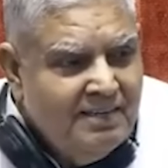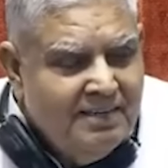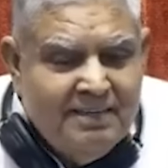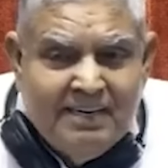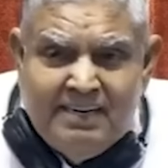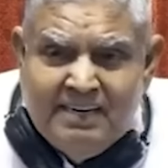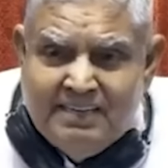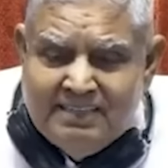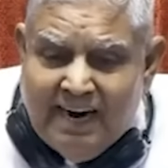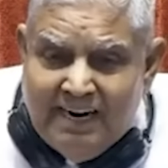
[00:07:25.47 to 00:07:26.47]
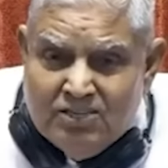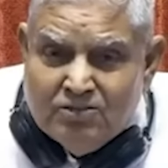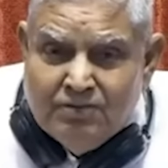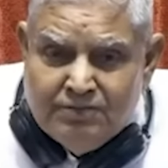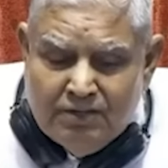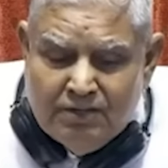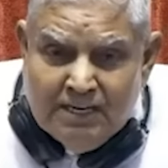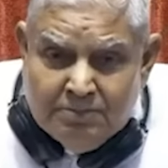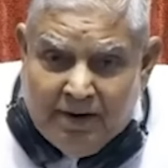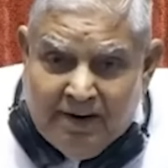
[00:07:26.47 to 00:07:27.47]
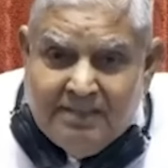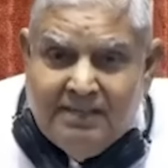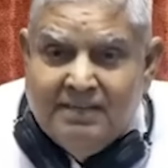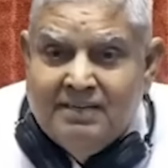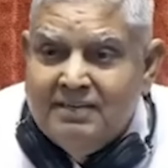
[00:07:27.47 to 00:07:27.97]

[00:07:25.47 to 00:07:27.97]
Leading lights of the ruling party,